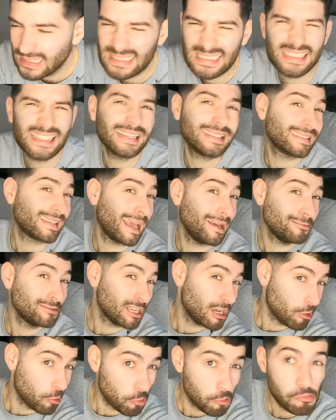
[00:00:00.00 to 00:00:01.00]
6
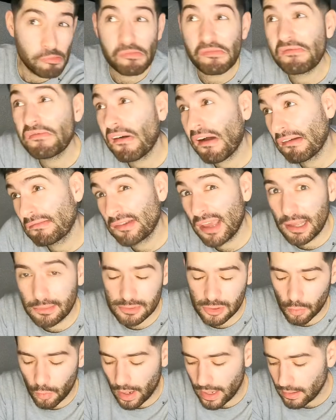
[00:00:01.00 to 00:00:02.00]
games at home, 5
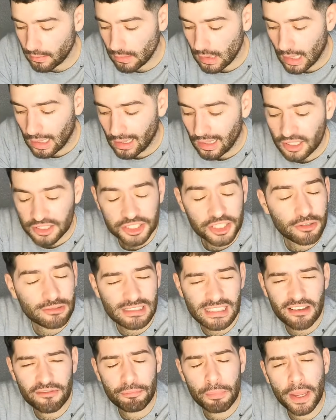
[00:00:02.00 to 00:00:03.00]
games away.
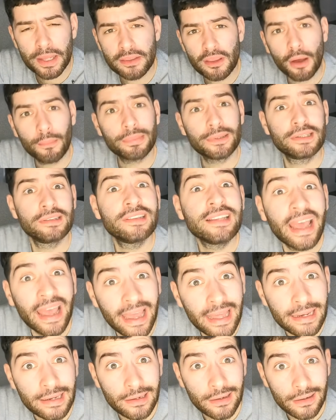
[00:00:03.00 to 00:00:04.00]
Chelsea have picked up
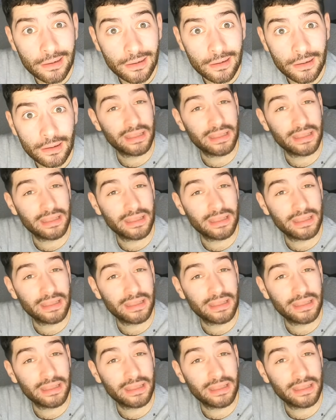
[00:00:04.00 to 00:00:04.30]
10.